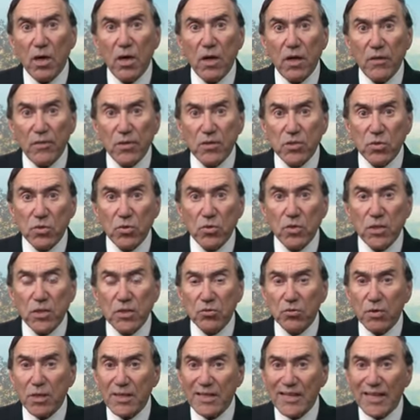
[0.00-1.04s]
the school
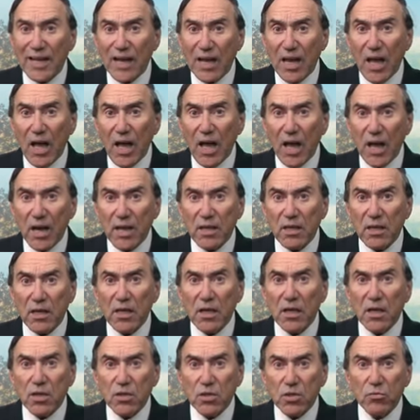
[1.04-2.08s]
district declined
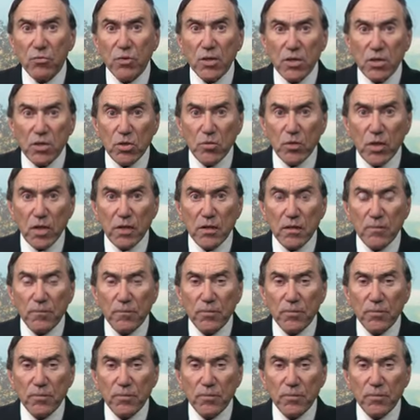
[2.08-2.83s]
to renew it.